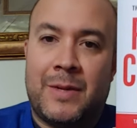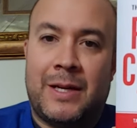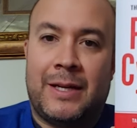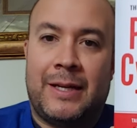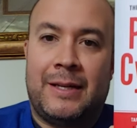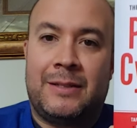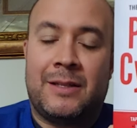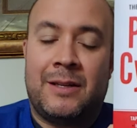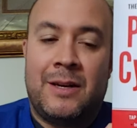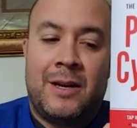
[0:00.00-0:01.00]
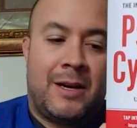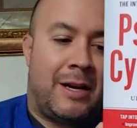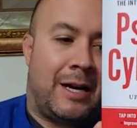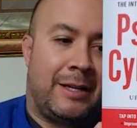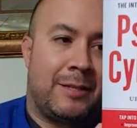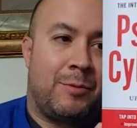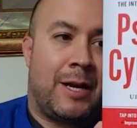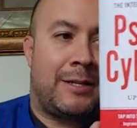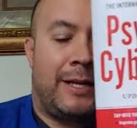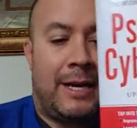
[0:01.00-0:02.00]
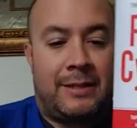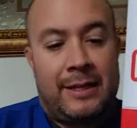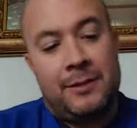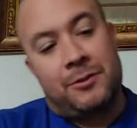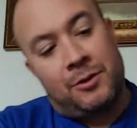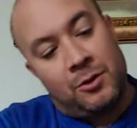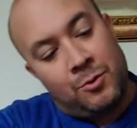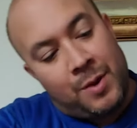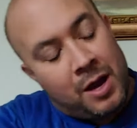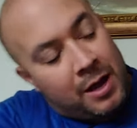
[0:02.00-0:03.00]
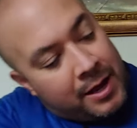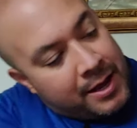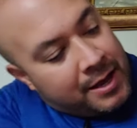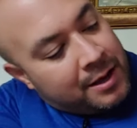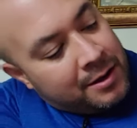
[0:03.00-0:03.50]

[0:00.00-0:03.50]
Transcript: And uh, this one actually has the intro by